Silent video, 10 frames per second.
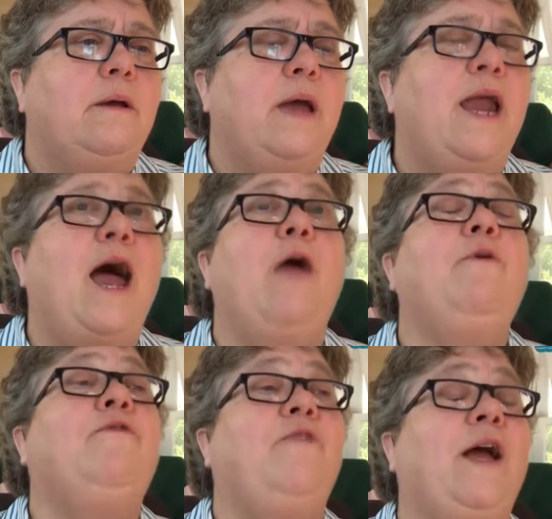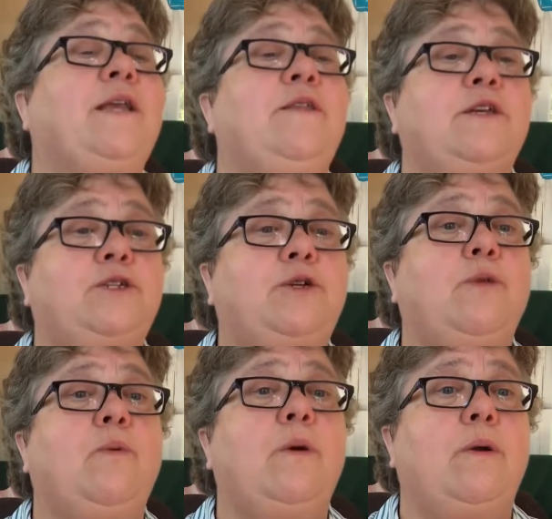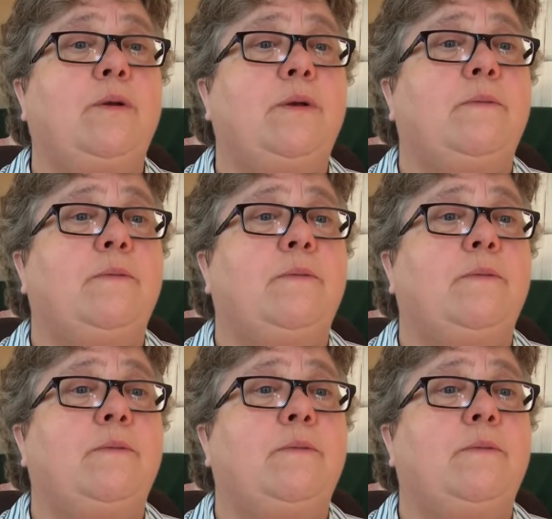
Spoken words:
and I reflect this to the world.